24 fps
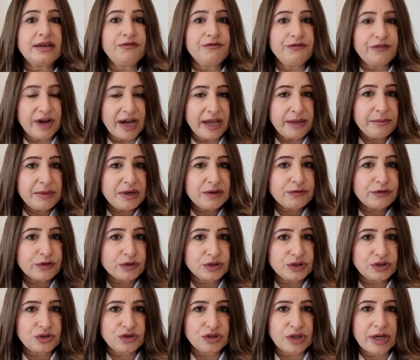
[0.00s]
environment for
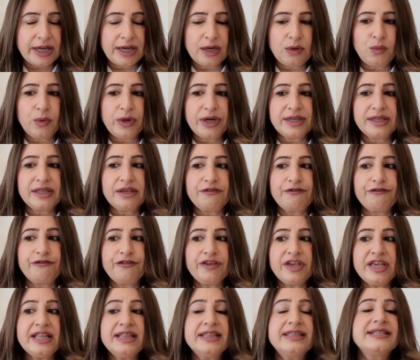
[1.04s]
the child where they
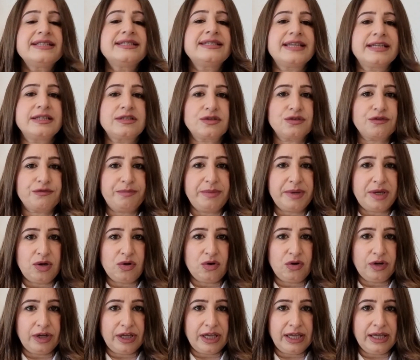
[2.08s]
feel the sense of
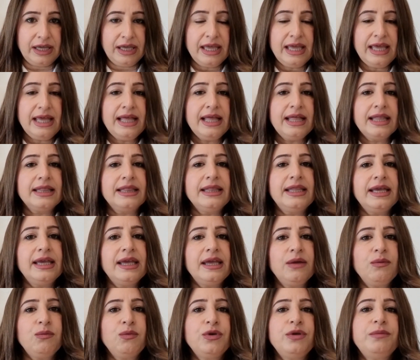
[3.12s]
belonging,
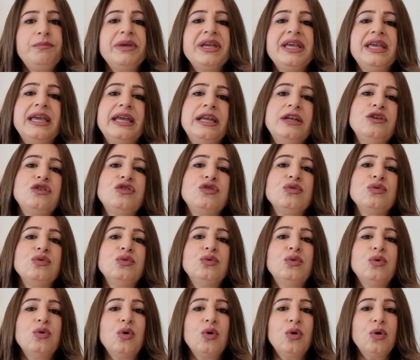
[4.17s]
they would begin
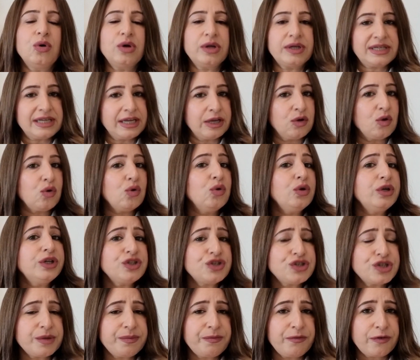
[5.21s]
to take
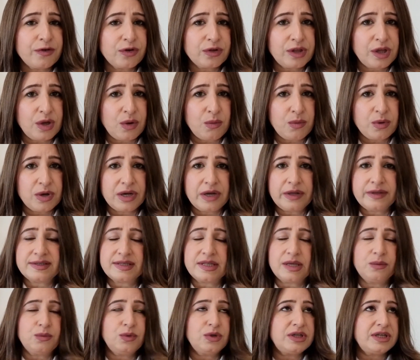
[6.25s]
ownership for their words,
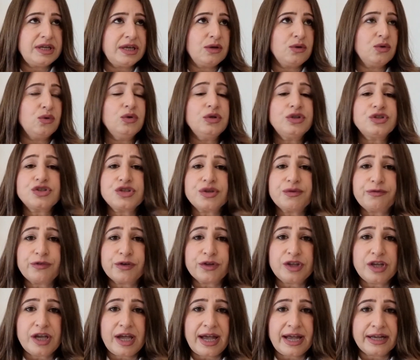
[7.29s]
they would take ownership for
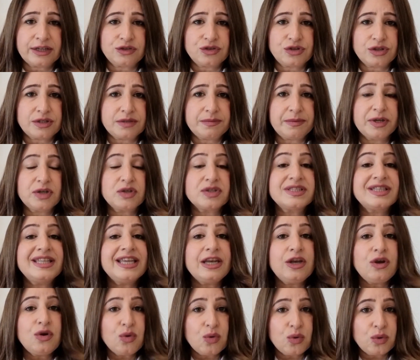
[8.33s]
their actions, because they
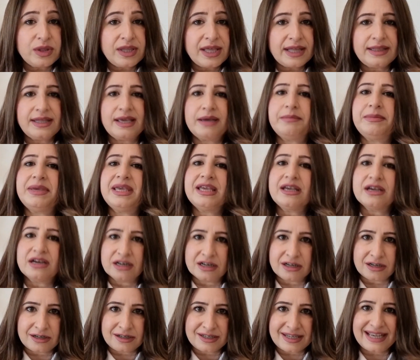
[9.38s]
know that they are being
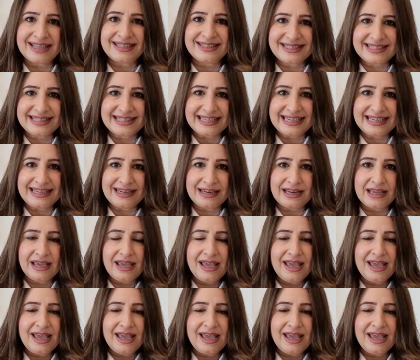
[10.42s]
heard and seen.